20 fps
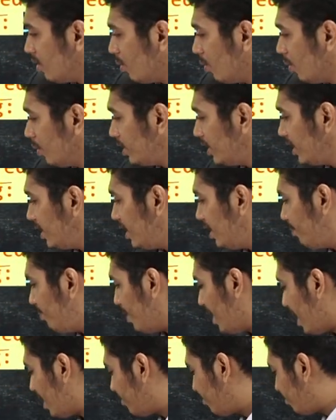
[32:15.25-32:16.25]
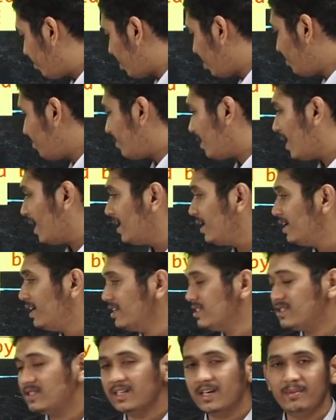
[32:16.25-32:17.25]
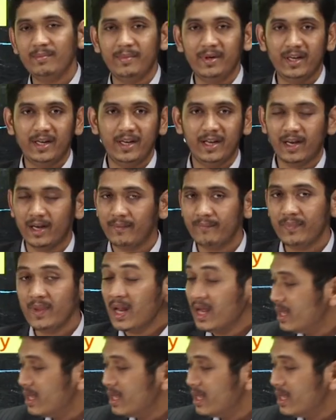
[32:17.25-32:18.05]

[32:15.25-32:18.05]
OTT Platform and Digital Media.